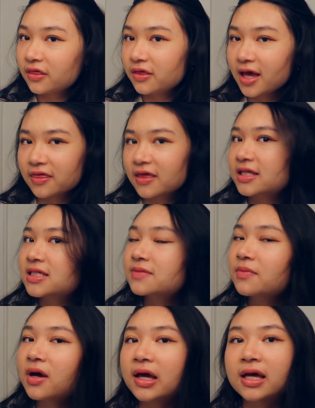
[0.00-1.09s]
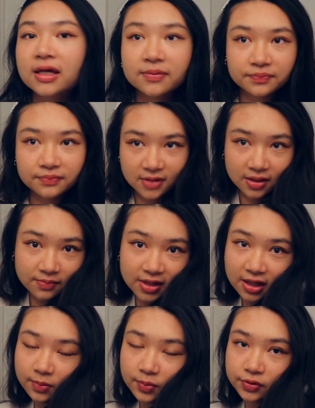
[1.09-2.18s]
yeah, that's my
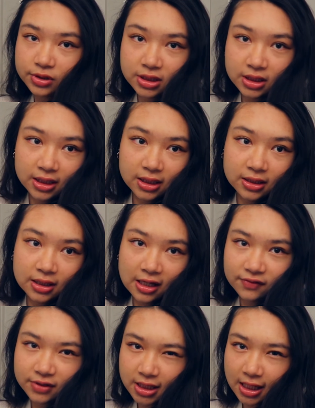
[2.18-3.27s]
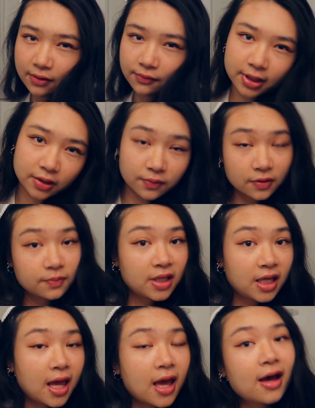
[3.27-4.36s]
makeup routine every day. Get ready with
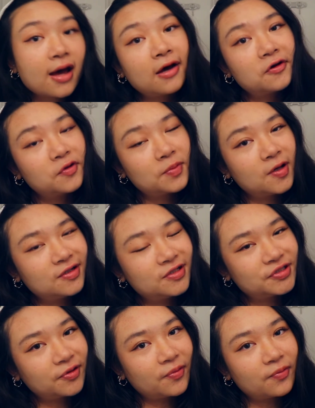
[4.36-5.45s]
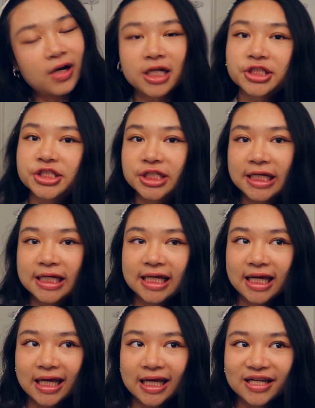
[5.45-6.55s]
me. I hope y'all enjoyed
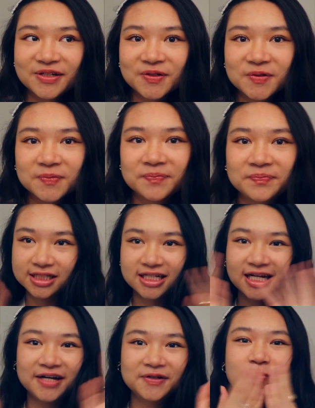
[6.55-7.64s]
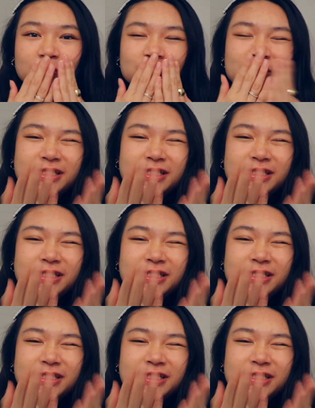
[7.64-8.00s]
watching, and ciao.